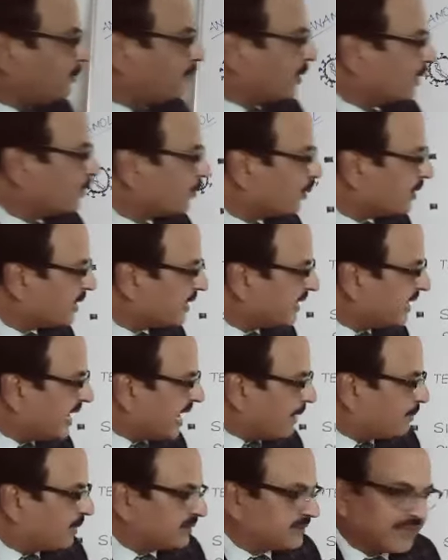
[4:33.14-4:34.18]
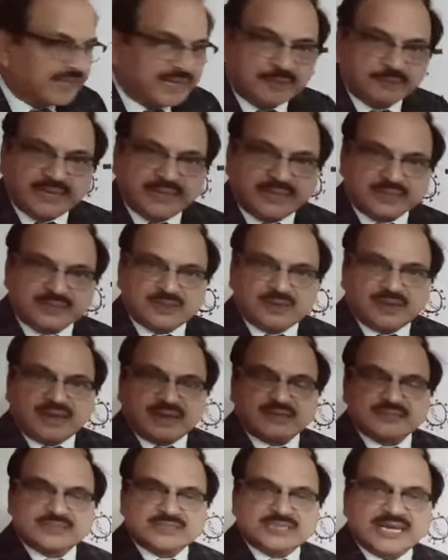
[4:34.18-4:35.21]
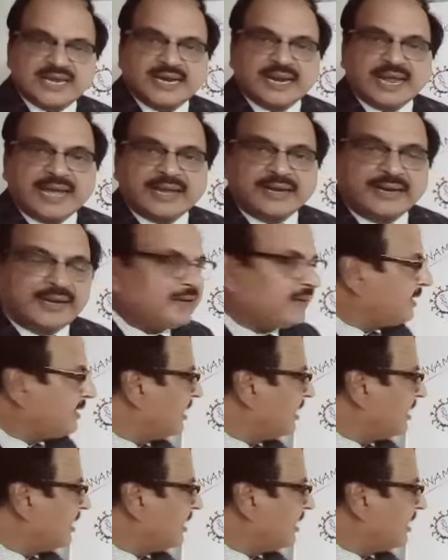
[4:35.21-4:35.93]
pulmonary epithelium, that is lung cell lining,